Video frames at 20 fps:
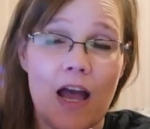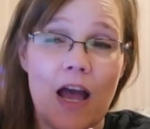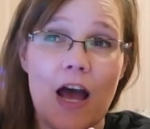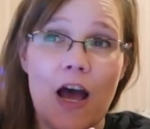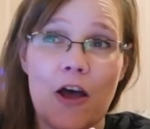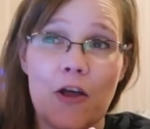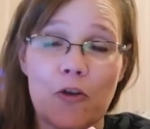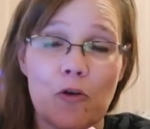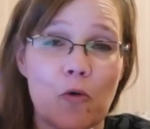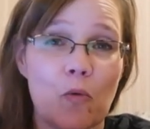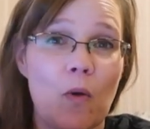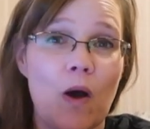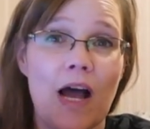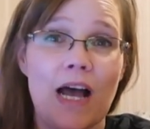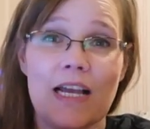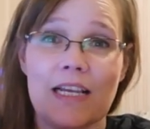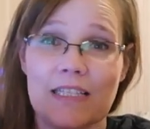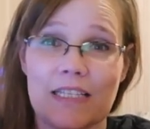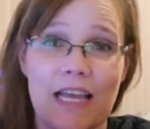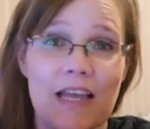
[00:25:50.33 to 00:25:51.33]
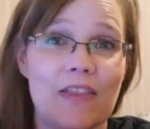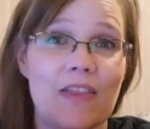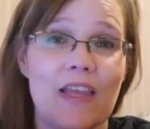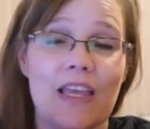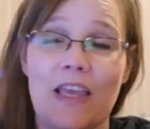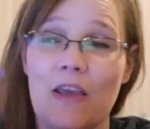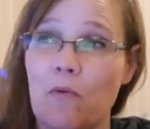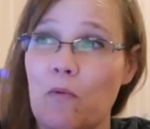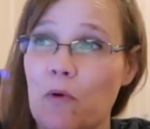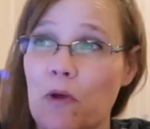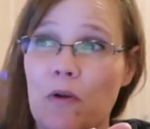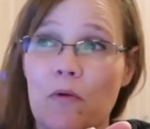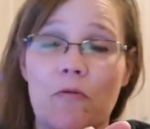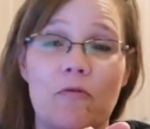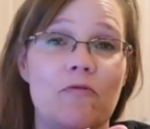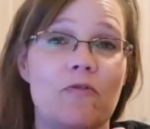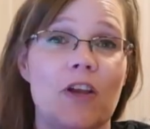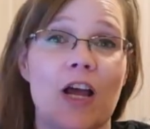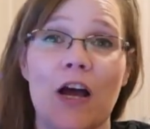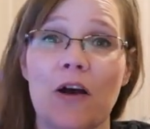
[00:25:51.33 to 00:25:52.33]
Otherwise, I think it would have
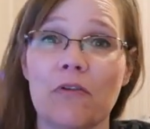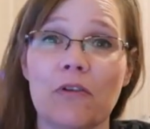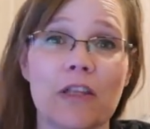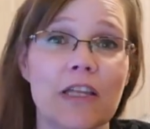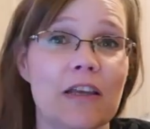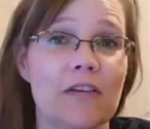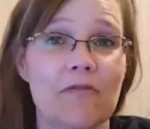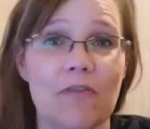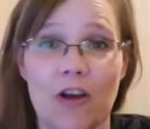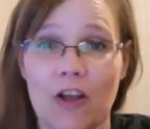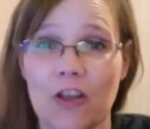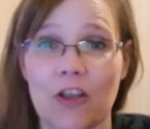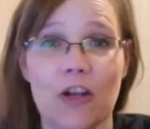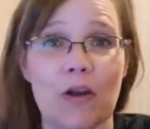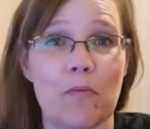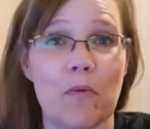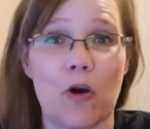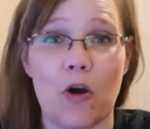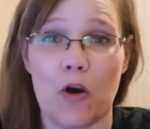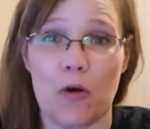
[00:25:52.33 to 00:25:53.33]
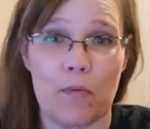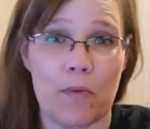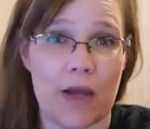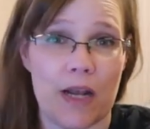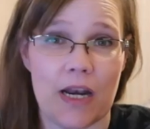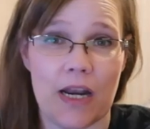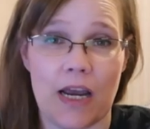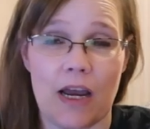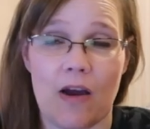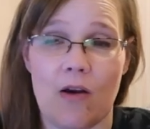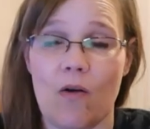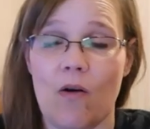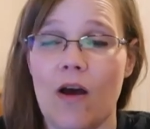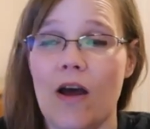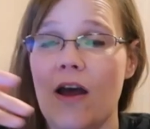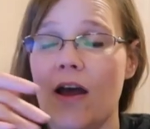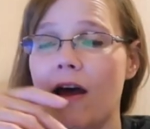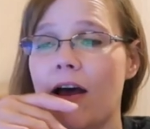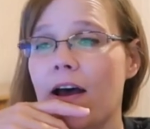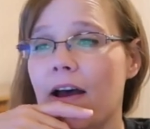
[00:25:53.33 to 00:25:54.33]
totally fallen apart by now.
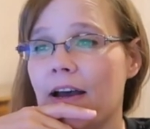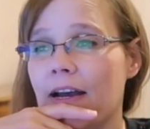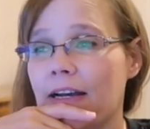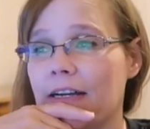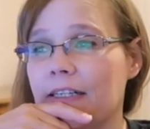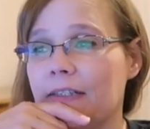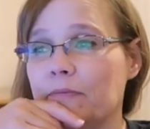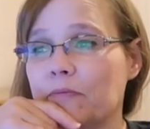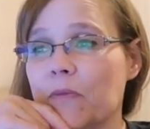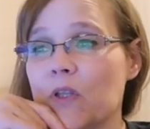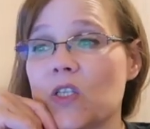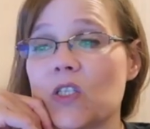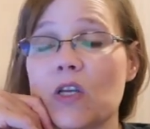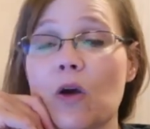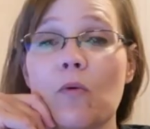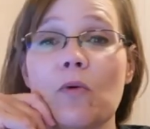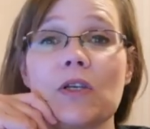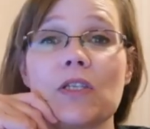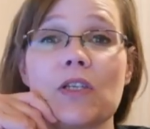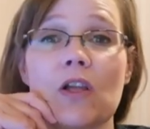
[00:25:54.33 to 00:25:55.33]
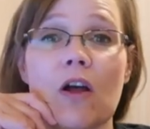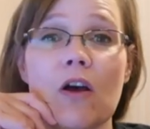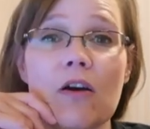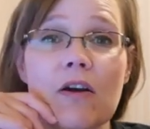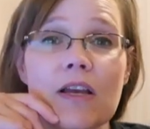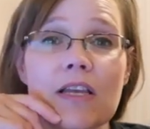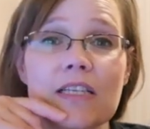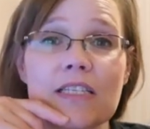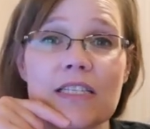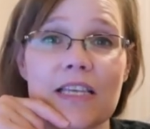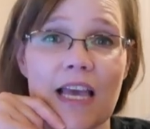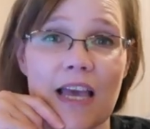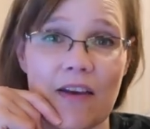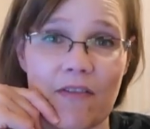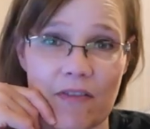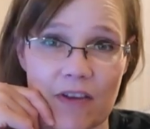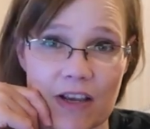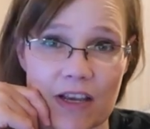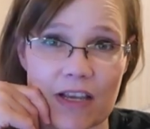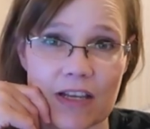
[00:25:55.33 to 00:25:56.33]
Um, so as long as
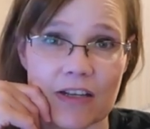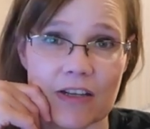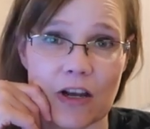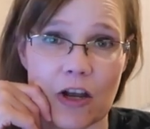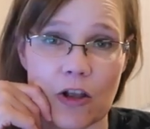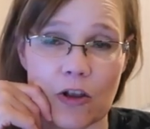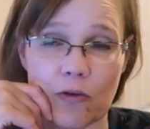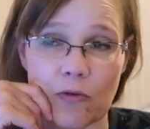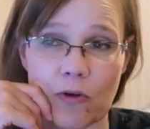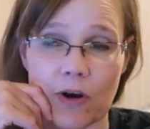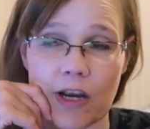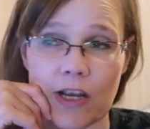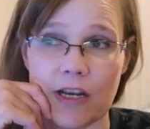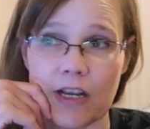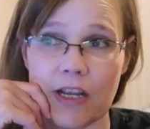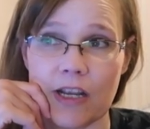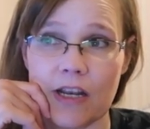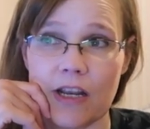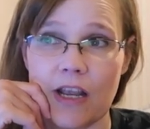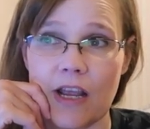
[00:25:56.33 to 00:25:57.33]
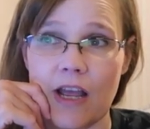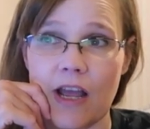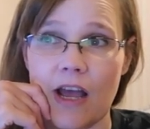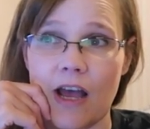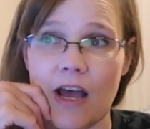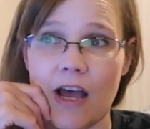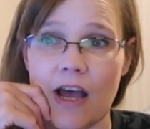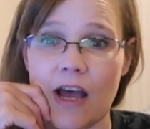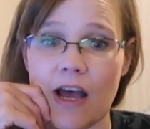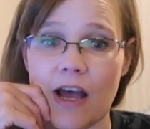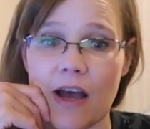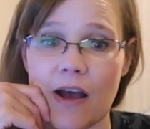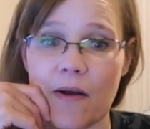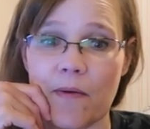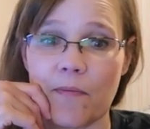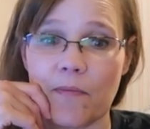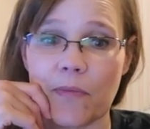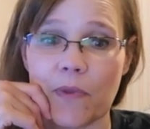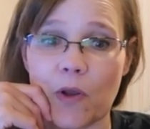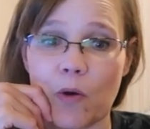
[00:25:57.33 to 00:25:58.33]
Kevin can tolerate it,
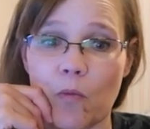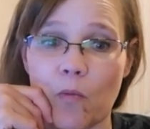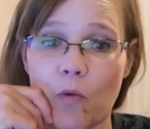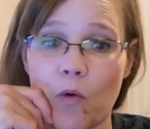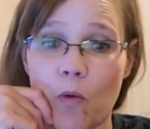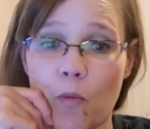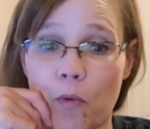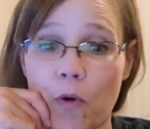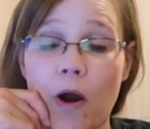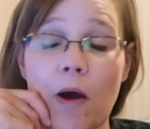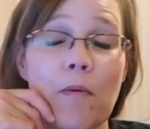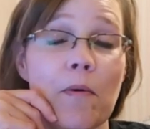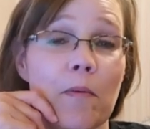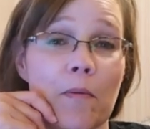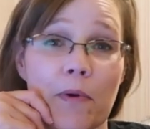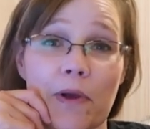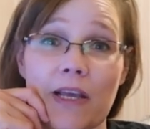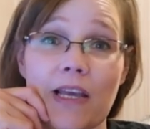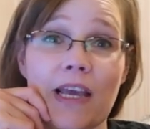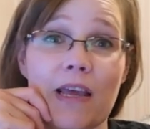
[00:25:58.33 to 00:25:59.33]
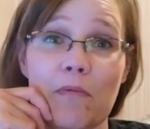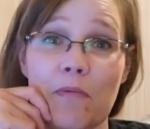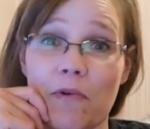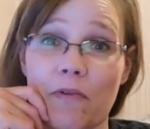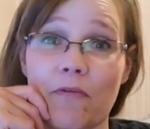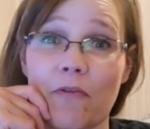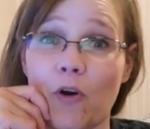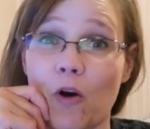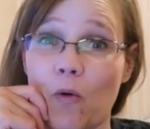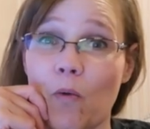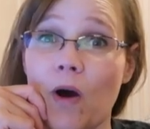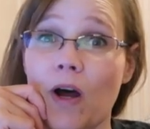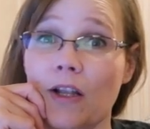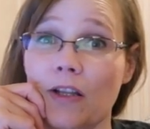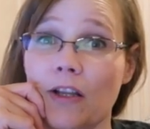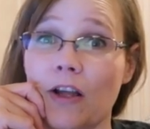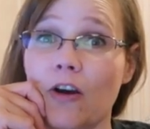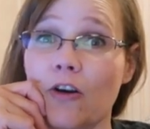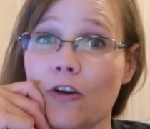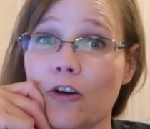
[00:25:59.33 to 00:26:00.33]
um, we'll probably keep it for a while
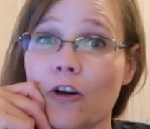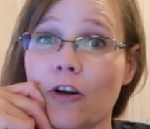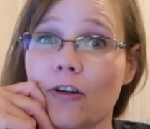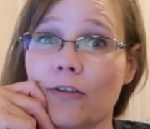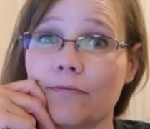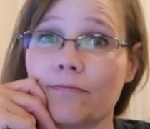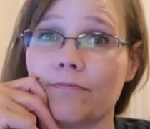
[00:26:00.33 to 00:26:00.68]
longer.